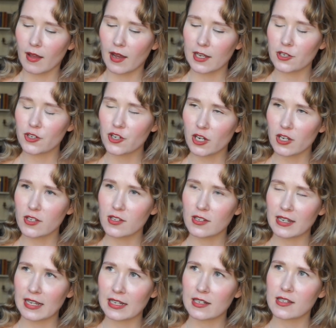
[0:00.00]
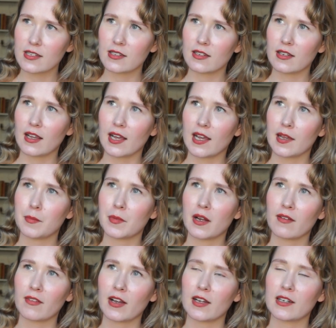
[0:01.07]
I just knit a
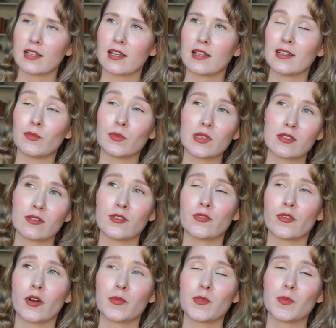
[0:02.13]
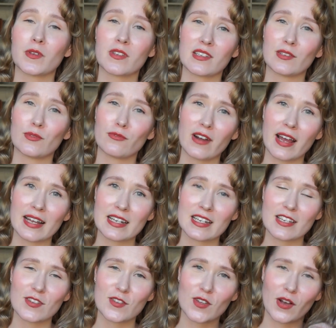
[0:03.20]
Minerva cardigan in Wizard's Robes, but still
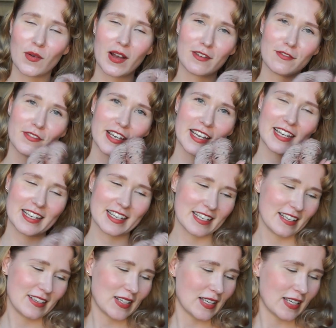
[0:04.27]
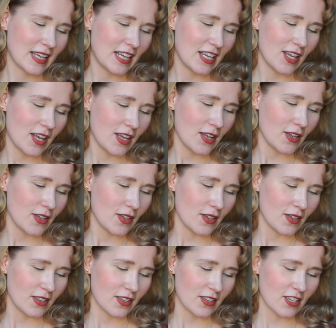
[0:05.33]
red, so I figured
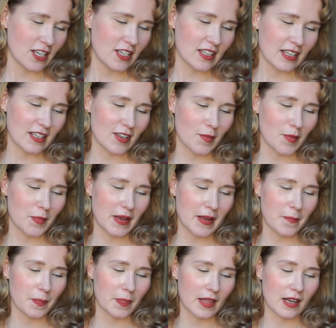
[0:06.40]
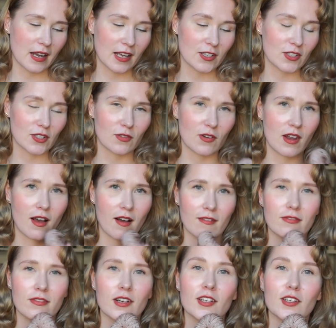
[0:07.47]
change things up a bit, and I do
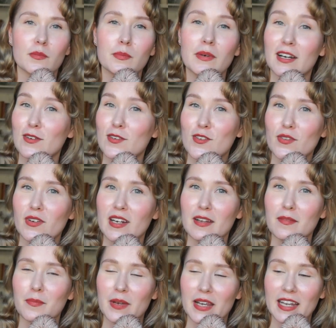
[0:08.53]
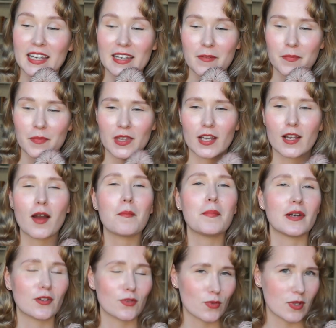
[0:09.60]
love a good powdery pink.
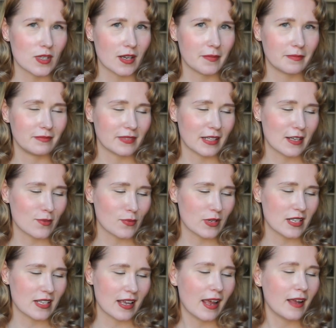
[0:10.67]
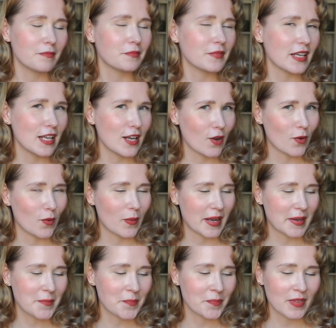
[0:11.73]
Gommerosa, as we say in
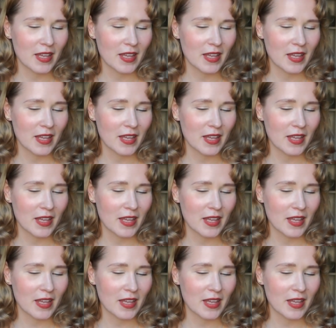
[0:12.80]
Norway.